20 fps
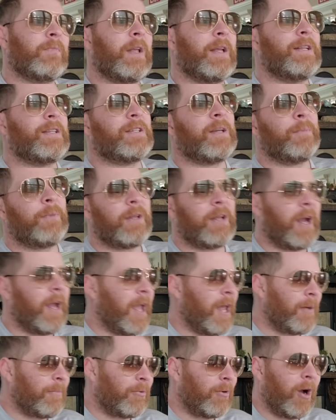something I
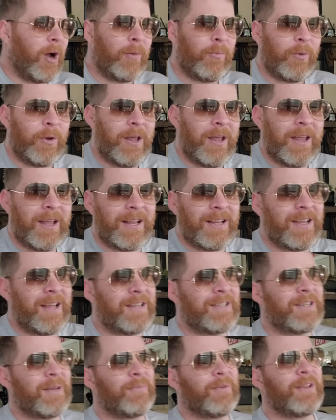had a problem with.
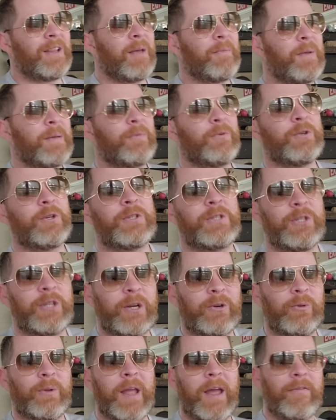It's something that people just
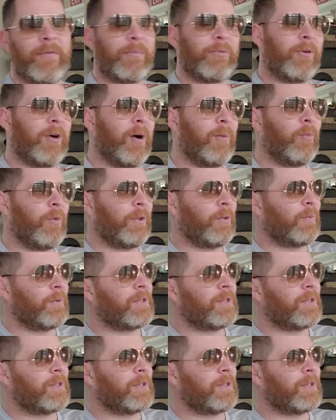generally have a problem with.